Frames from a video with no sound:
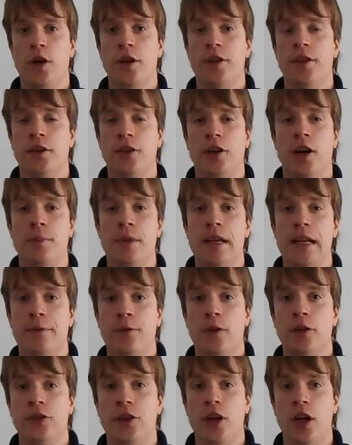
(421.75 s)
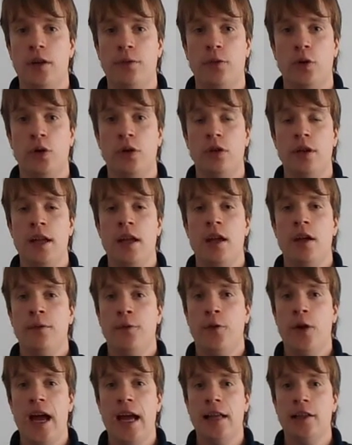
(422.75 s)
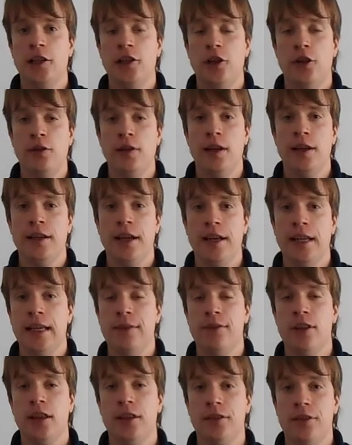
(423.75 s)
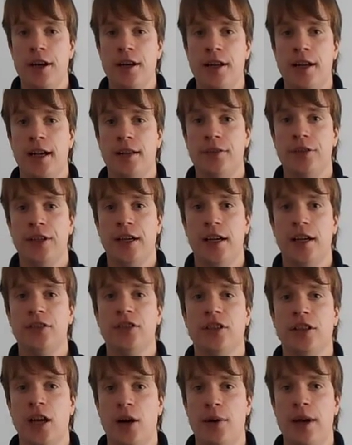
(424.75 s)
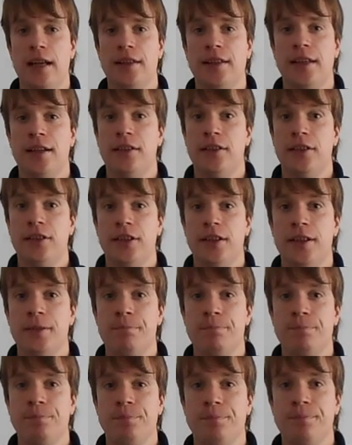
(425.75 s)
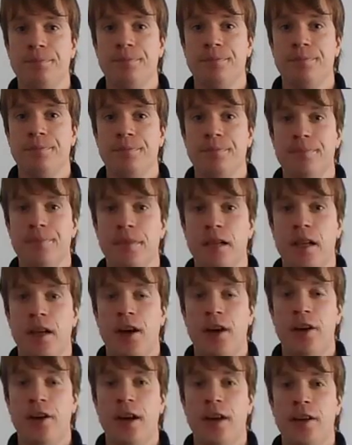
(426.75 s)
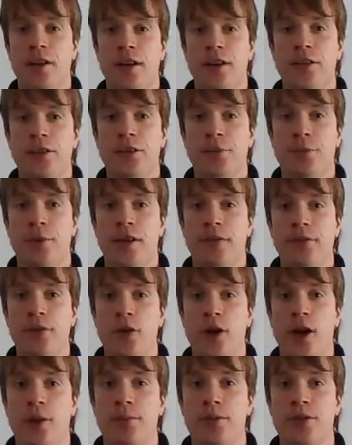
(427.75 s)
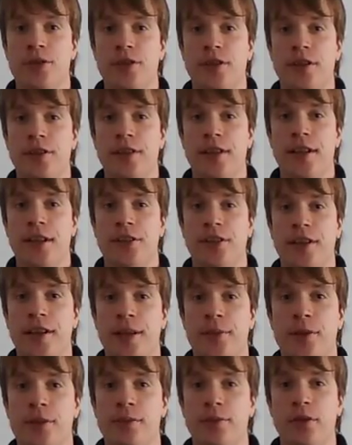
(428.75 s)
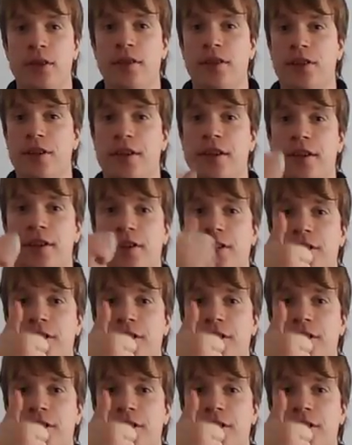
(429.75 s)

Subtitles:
worth the time and effort. So overall, for Alleluia, going to give it 3.5 stars. Go out there and see it. Alright guys, that's my review. Hope you enjoyed it. Till next time, keep watching movies, and I'll